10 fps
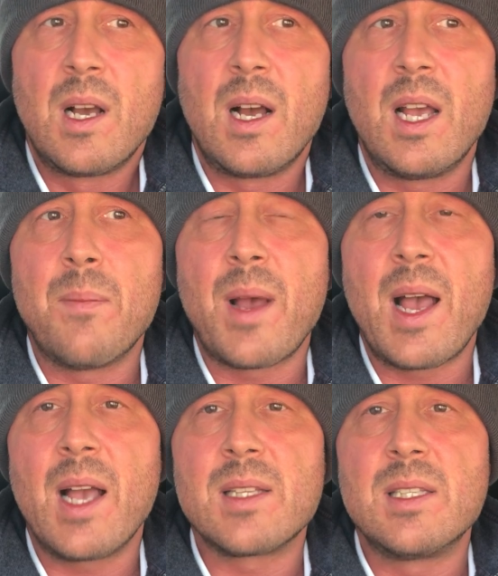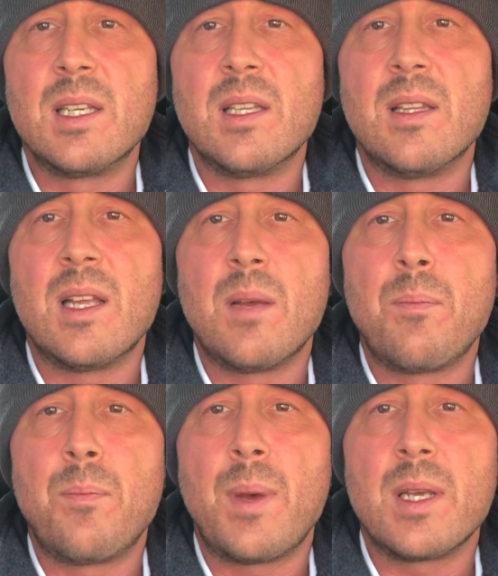I am acting in their
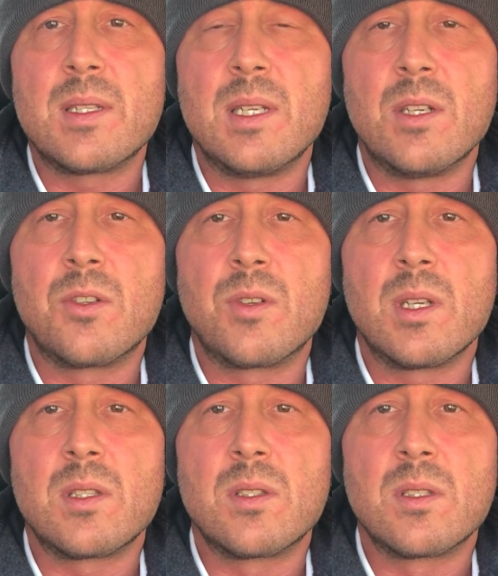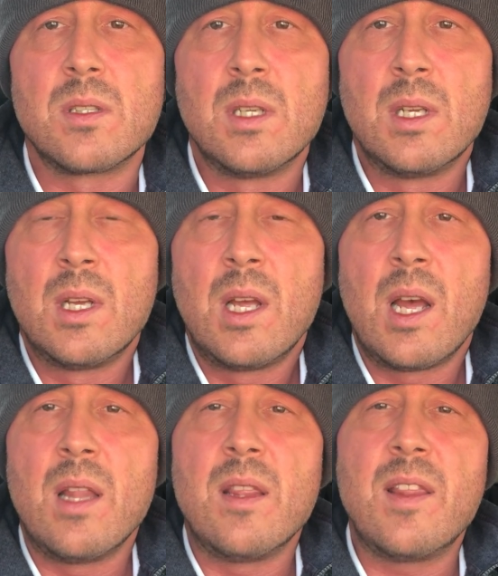best interests,
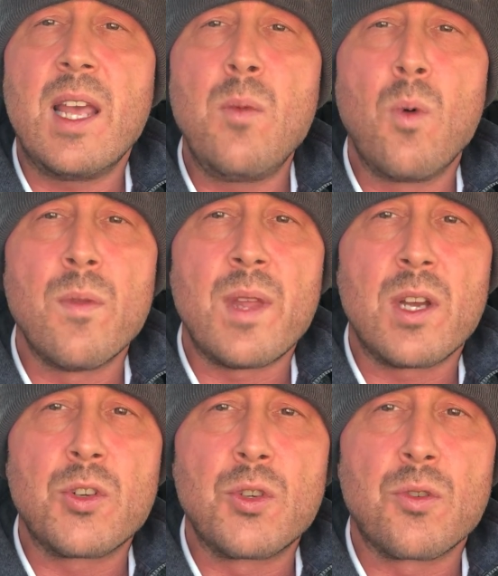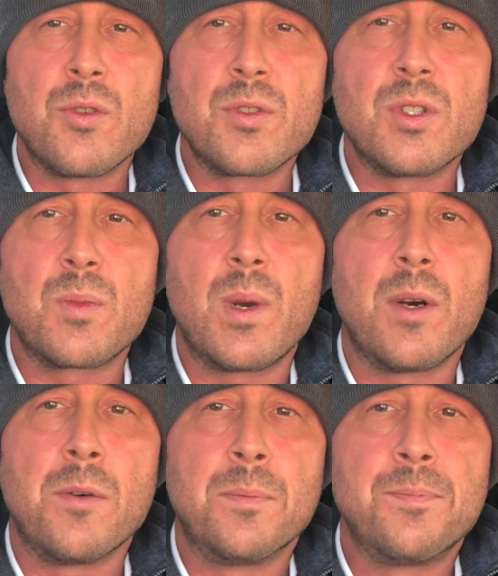and they want that assurance as
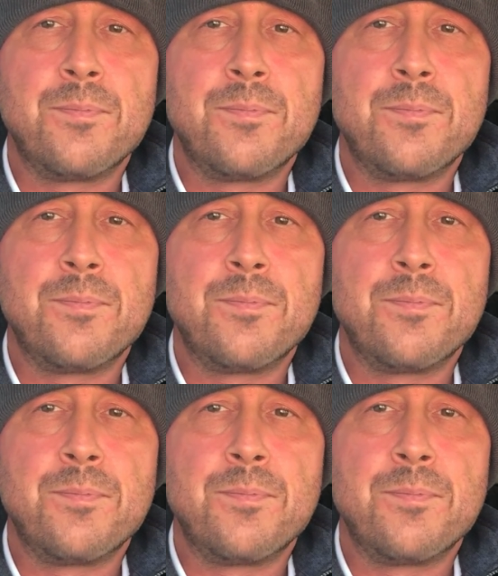well.